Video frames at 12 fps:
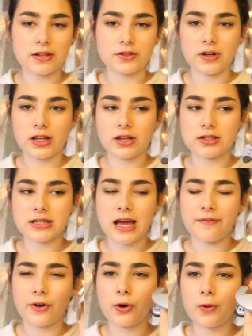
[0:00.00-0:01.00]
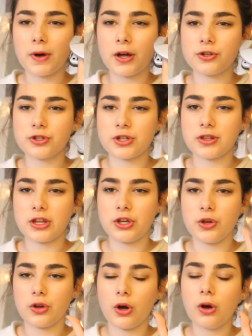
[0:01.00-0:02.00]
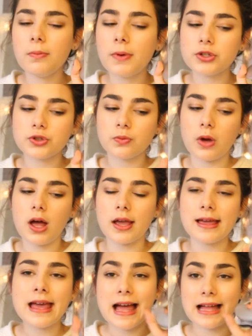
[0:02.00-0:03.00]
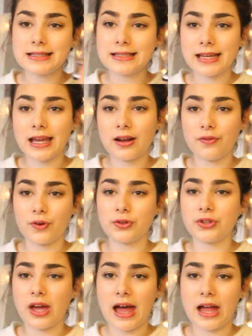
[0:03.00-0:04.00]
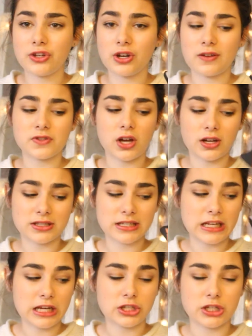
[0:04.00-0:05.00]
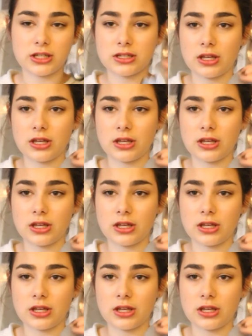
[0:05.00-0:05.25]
It's really good to have a hole punch, so then you can hole punch your work and stick it in a folder and you don't have to ask the teacher.